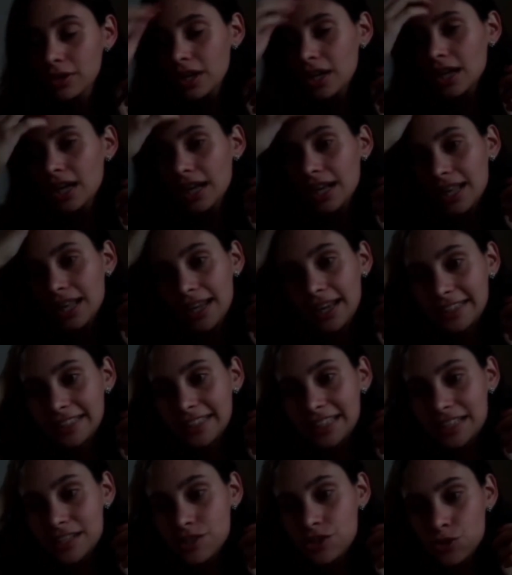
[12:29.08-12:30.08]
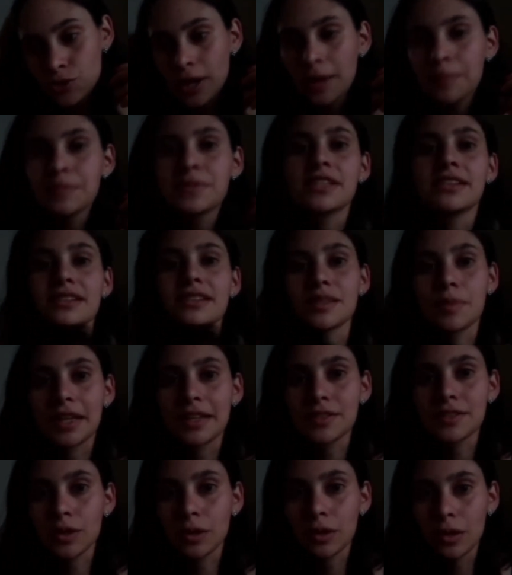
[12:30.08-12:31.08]
like he's trapped in this place
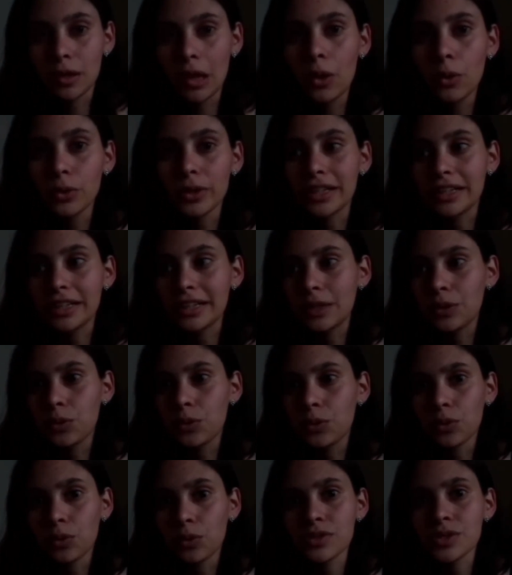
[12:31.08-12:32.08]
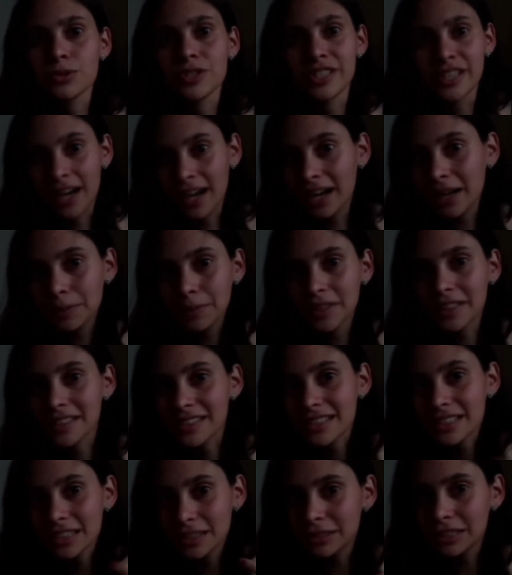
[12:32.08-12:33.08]
alone and he wants to die because
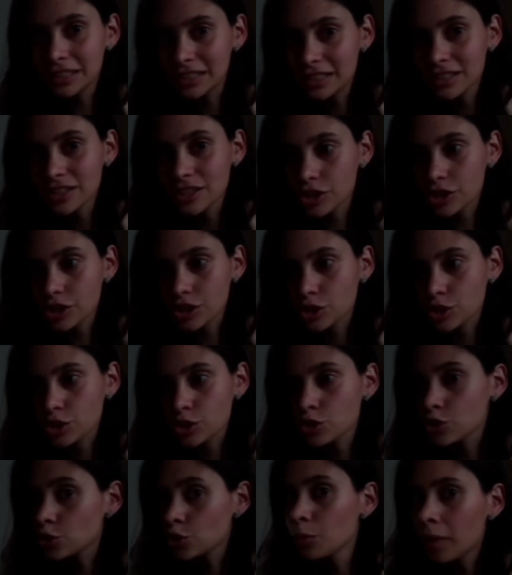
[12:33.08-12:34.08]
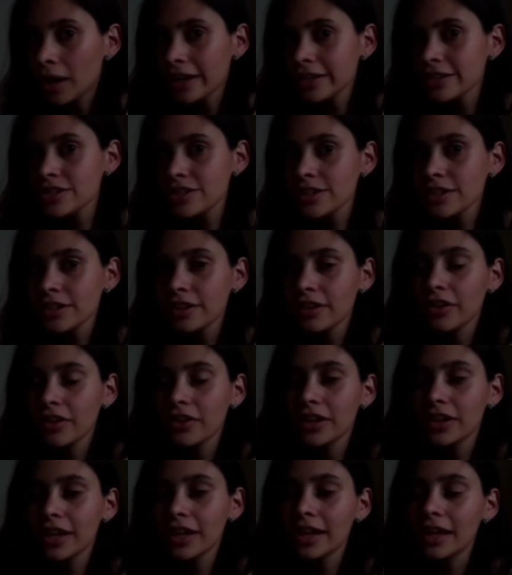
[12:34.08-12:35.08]
living is just too much on
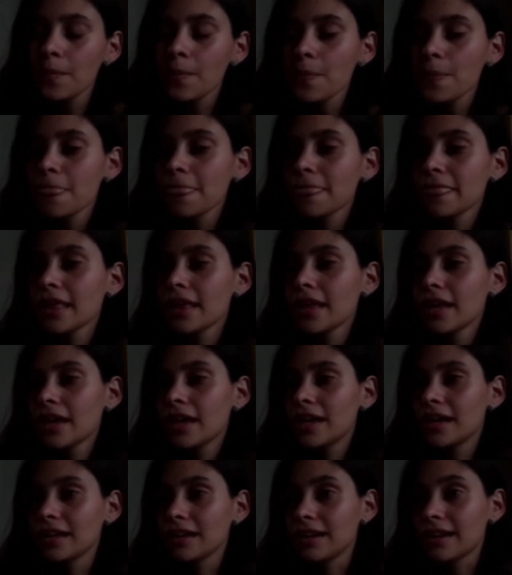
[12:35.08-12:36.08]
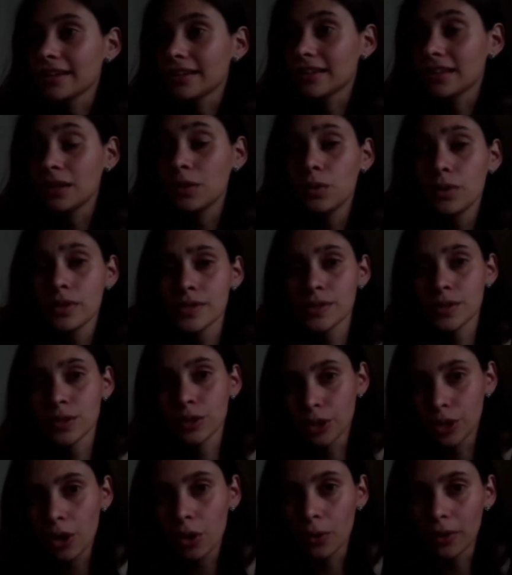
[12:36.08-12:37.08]
him. And like he wants to
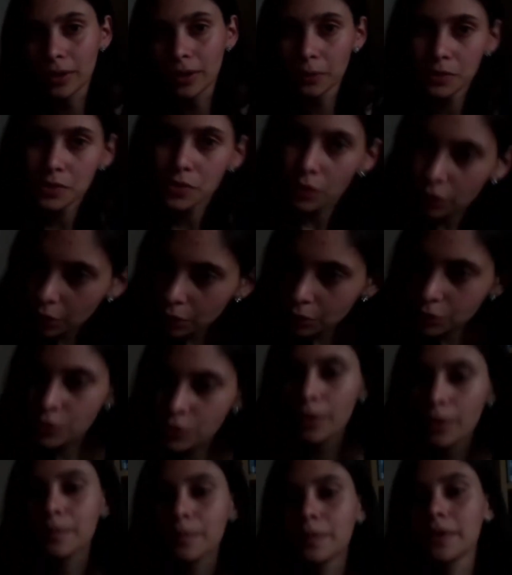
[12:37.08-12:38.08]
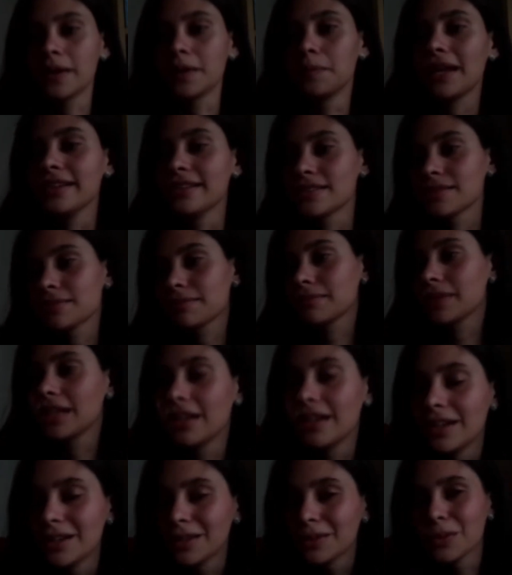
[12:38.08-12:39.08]
go to a better place,
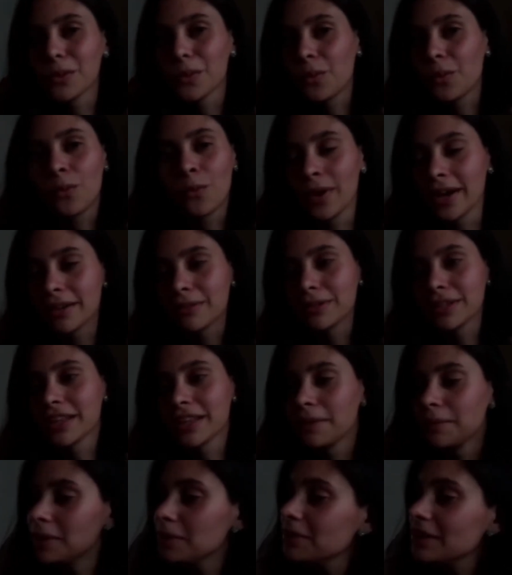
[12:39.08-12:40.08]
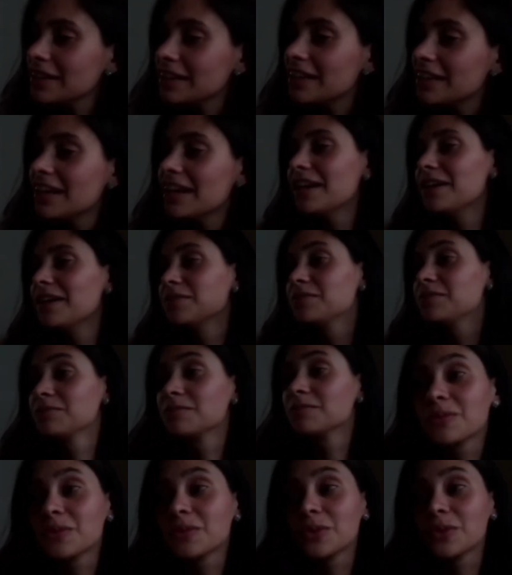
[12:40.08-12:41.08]
whatever that may be. We
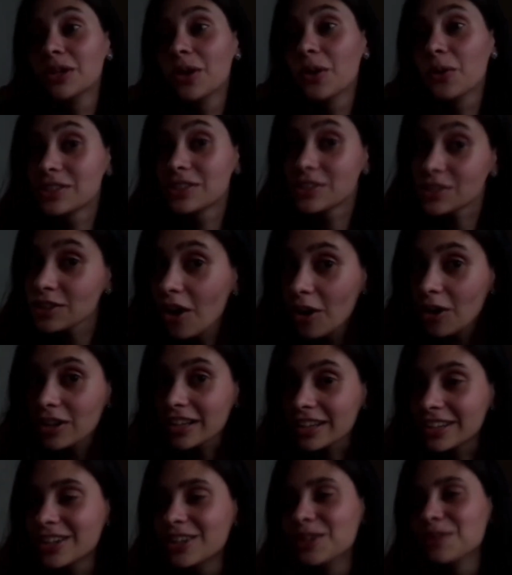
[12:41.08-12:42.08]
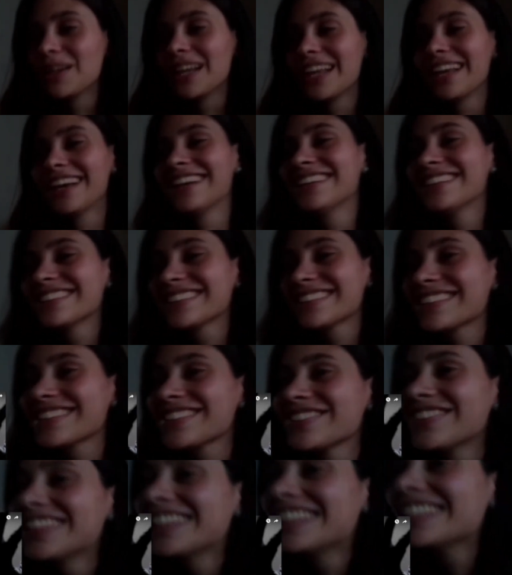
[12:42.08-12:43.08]
know it's not a good place,
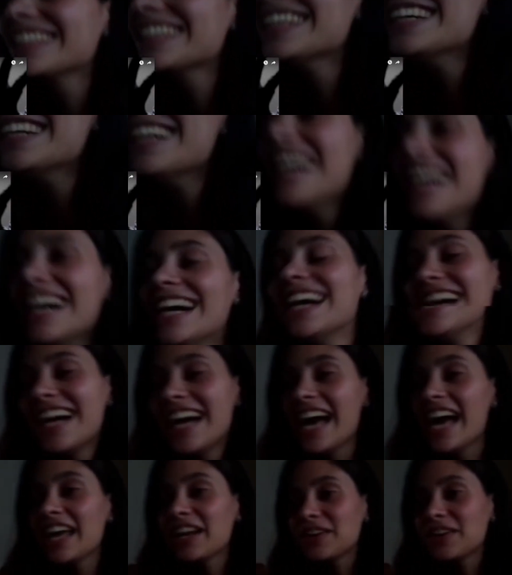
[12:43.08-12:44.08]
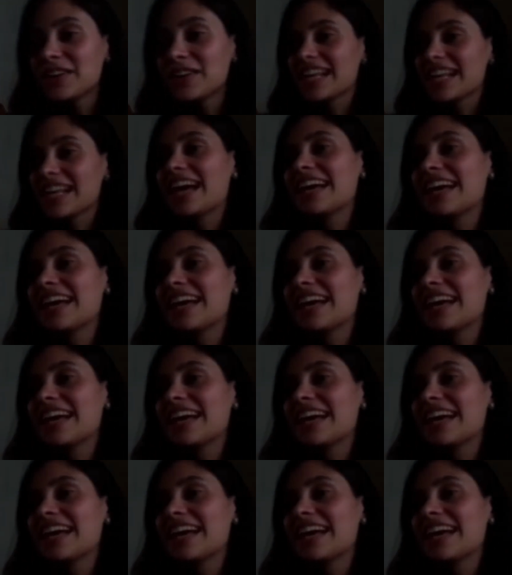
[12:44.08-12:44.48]
but anyways, I think